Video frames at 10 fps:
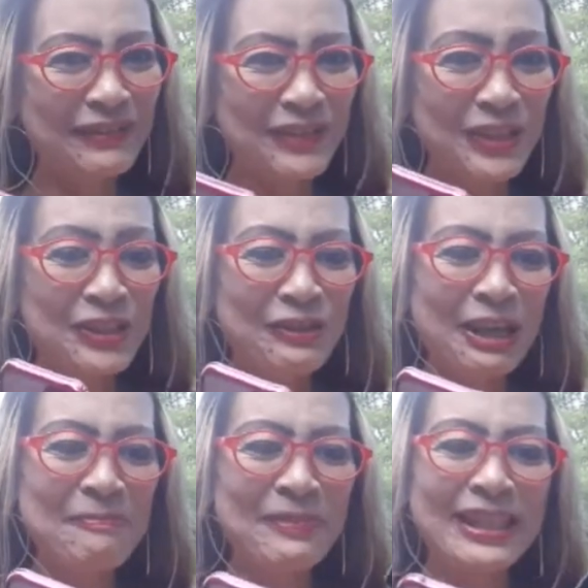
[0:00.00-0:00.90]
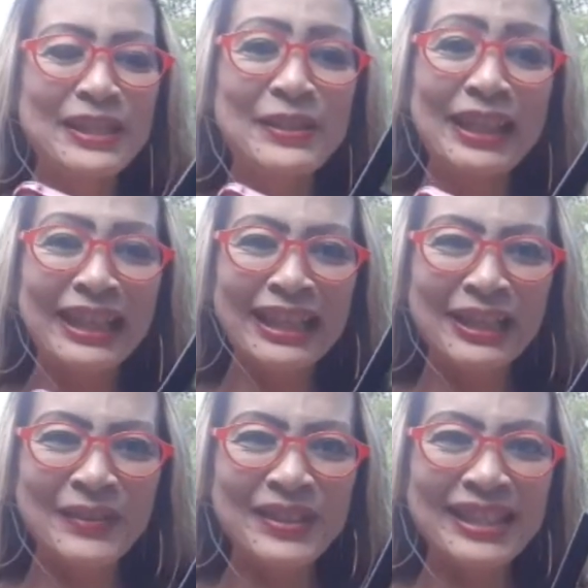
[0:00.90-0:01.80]
cell phone tripod so i'm
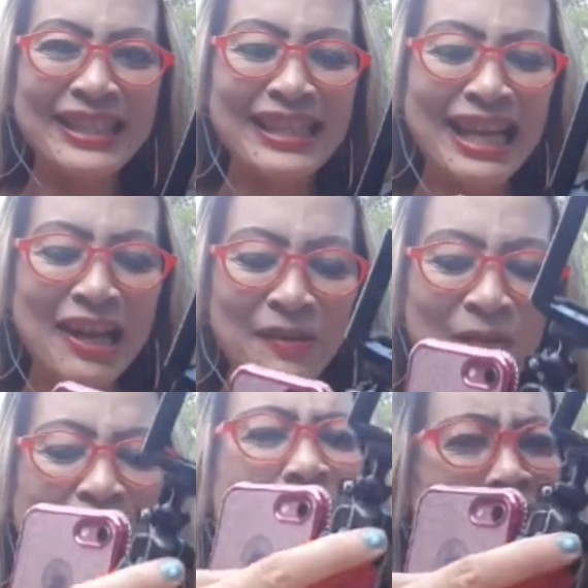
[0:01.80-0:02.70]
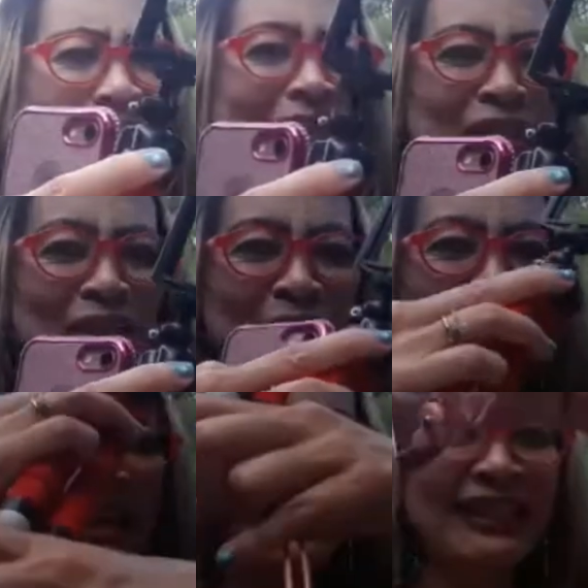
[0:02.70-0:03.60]
gonna use it now i'm gonna
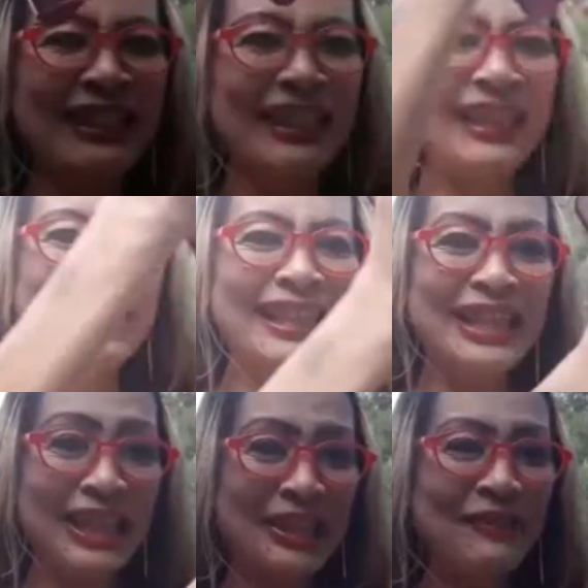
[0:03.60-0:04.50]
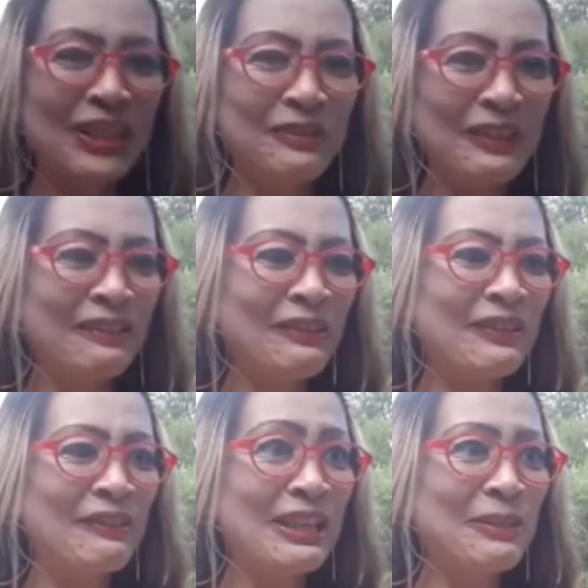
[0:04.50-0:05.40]
try yeah if it will
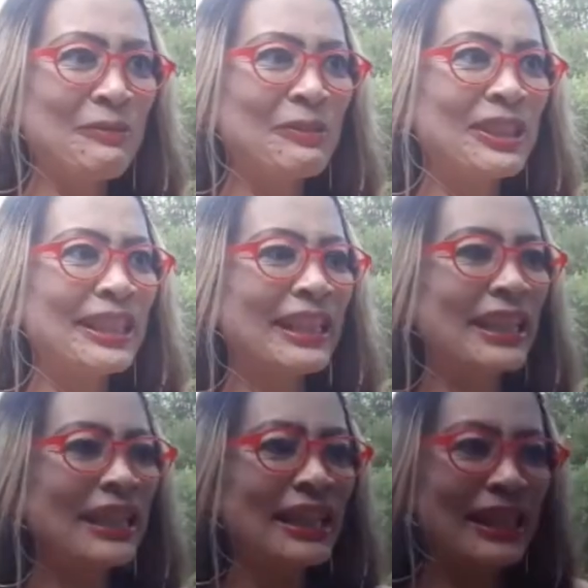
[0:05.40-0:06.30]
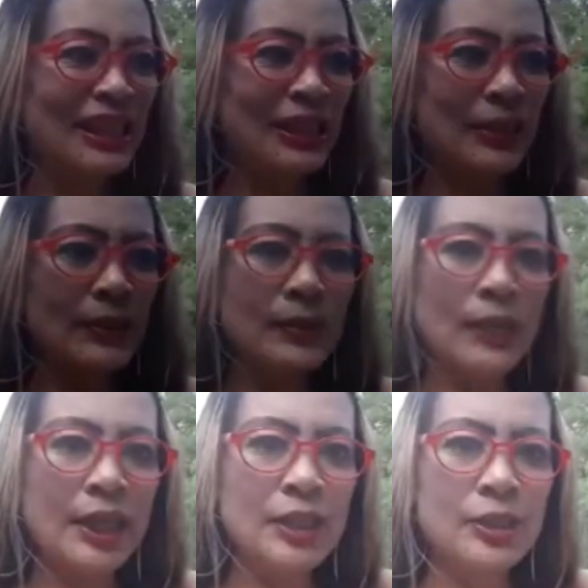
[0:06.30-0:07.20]
really work. Yeah,
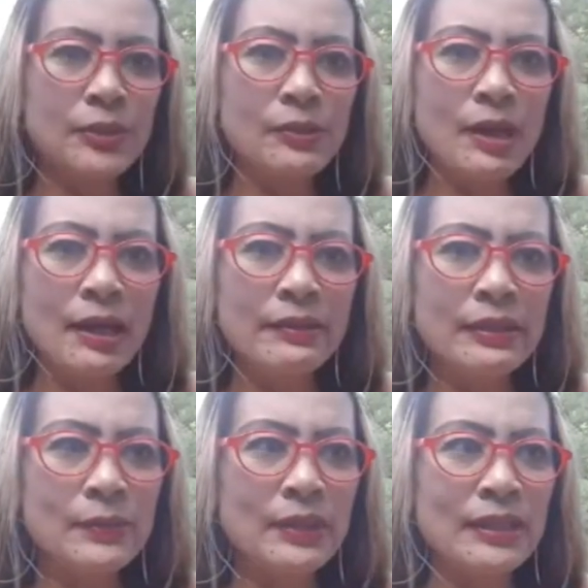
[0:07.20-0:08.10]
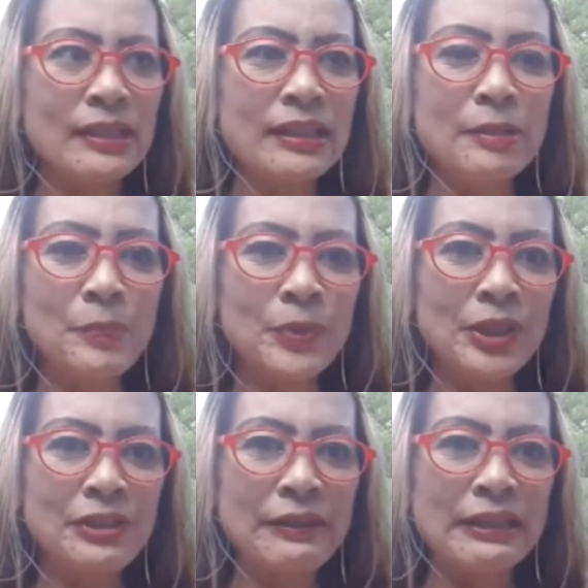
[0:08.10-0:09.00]
so I try this one is in
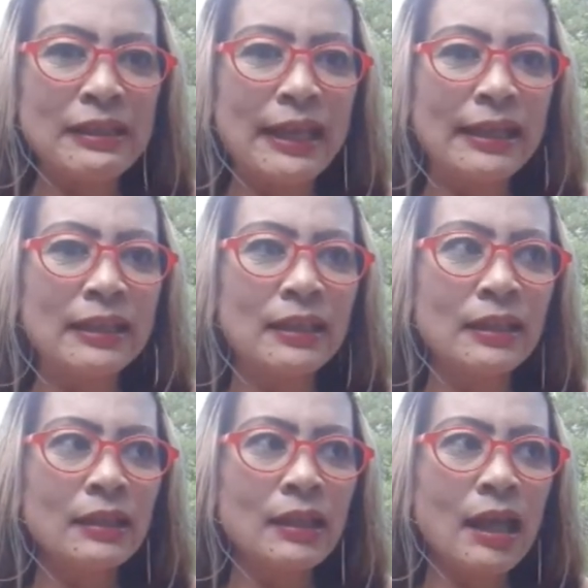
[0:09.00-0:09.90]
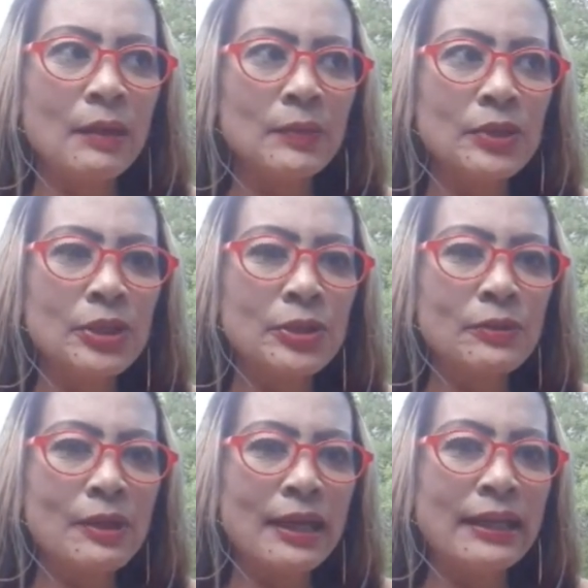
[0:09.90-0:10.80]
portrait angle. I would
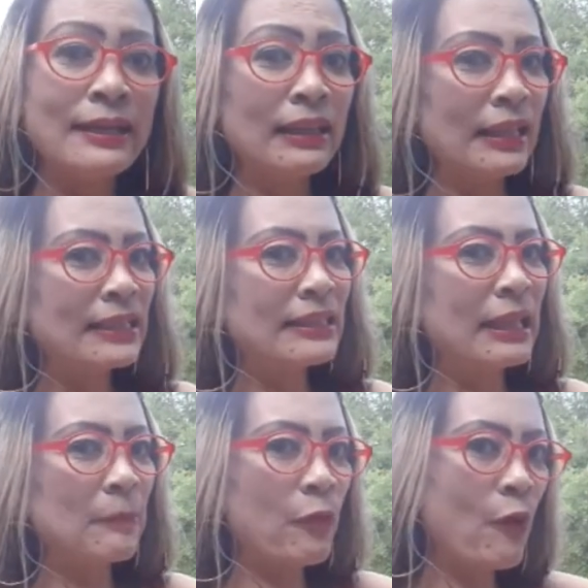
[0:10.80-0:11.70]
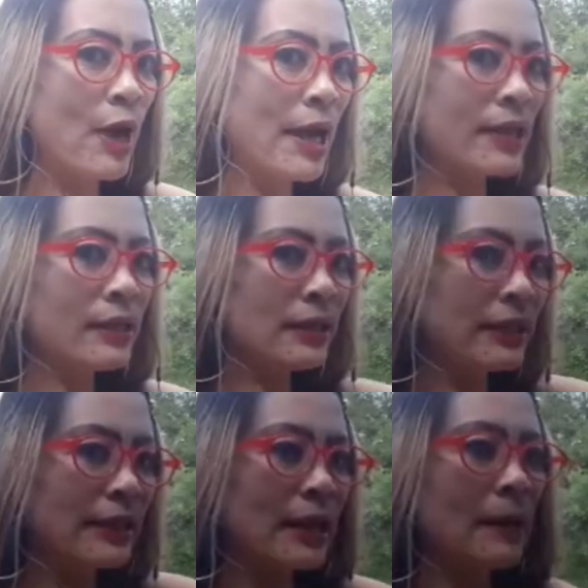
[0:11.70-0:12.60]
try the landscape one.
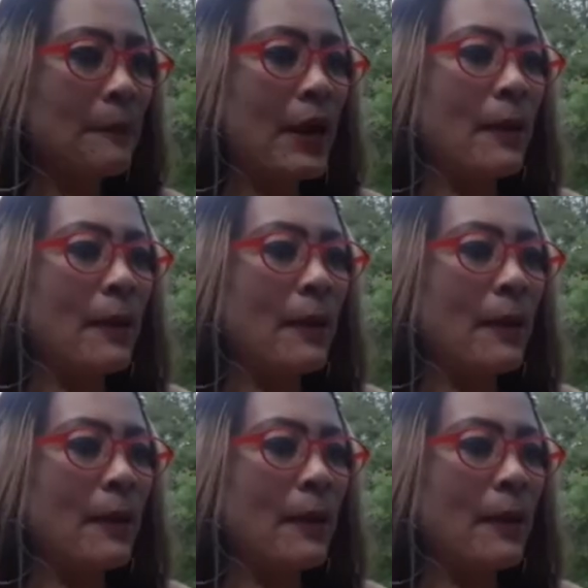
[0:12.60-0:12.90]
Yeah,